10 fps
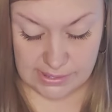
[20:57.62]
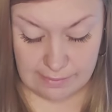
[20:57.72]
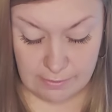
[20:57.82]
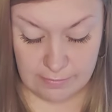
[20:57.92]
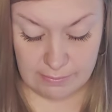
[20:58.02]

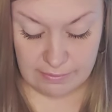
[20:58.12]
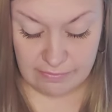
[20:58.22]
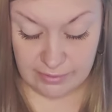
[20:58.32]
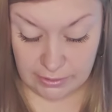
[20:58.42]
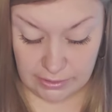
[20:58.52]
someone may be
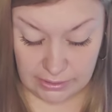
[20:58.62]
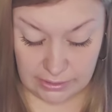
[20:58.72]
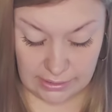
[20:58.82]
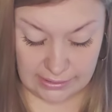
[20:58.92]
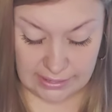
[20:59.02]
fearing
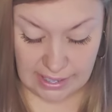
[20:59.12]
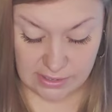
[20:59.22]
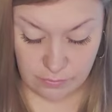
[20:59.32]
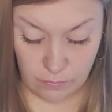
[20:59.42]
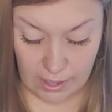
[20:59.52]
like
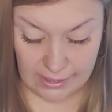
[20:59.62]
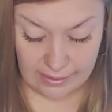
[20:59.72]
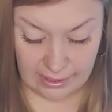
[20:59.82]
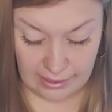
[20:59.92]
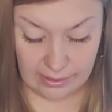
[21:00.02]
that's why
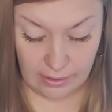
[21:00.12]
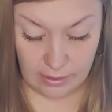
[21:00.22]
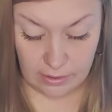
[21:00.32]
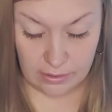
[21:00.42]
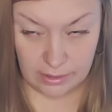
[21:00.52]
they
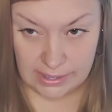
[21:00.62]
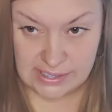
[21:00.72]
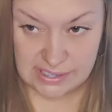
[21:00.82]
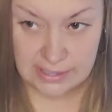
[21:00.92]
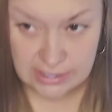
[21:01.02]
are
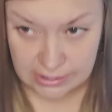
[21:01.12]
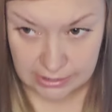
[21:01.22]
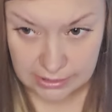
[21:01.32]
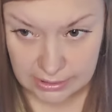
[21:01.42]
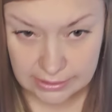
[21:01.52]

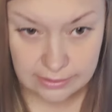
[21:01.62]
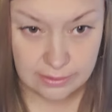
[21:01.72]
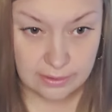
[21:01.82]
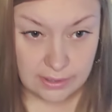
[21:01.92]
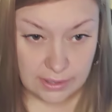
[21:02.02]
insecure and
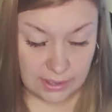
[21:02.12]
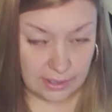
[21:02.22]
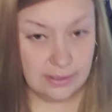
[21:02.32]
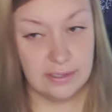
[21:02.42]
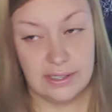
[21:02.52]

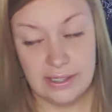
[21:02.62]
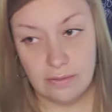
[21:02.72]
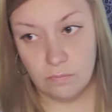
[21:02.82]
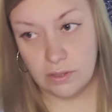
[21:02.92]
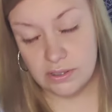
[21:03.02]
and the king
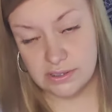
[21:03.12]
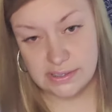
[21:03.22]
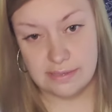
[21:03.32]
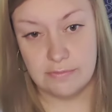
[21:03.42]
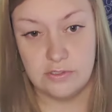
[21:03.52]
of wands
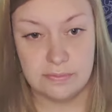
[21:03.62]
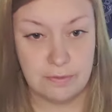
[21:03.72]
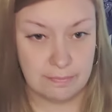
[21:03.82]
is someone who's